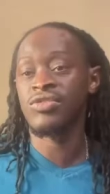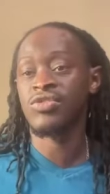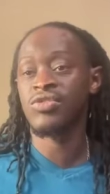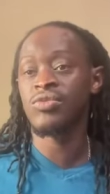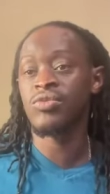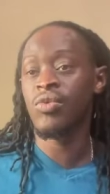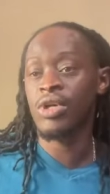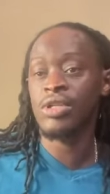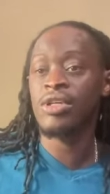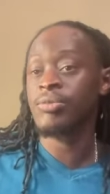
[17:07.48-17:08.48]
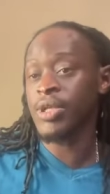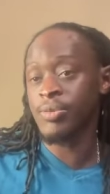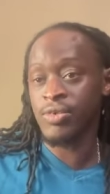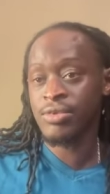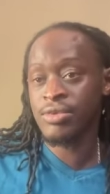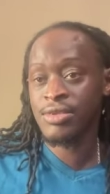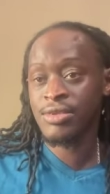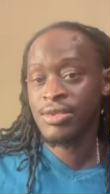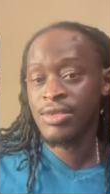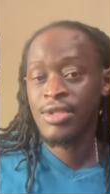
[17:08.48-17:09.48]
to one of their people.
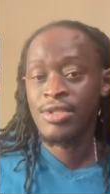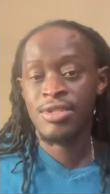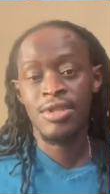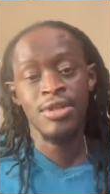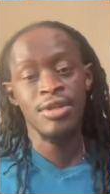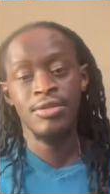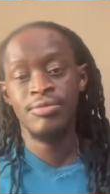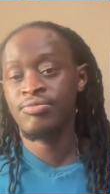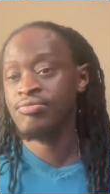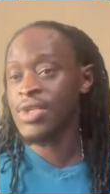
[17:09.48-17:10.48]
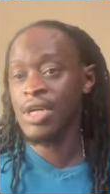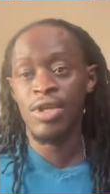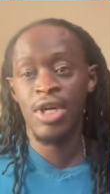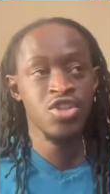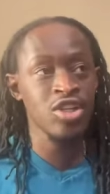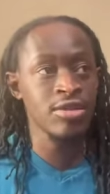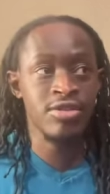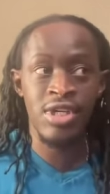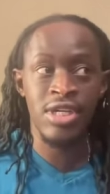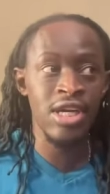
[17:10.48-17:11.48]
Sure. So they were like, sure. So
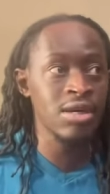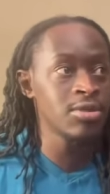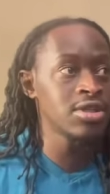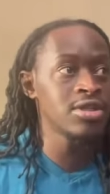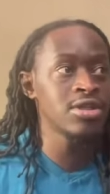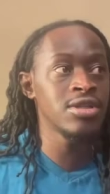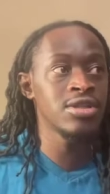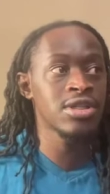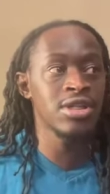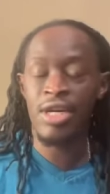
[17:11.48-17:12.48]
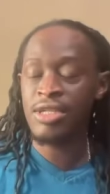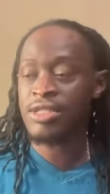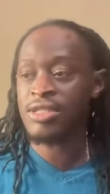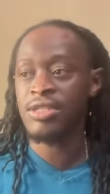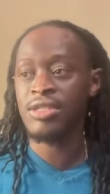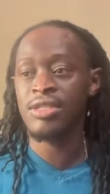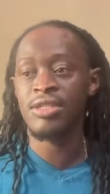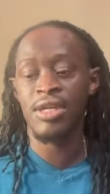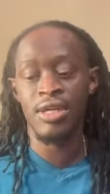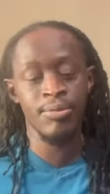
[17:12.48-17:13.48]
they gave me the the connection and
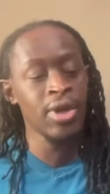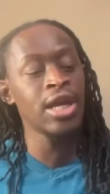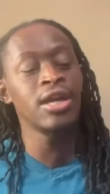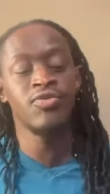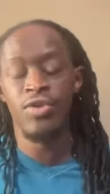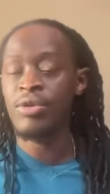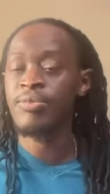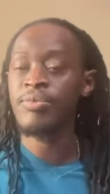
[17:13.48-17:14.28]
they paid for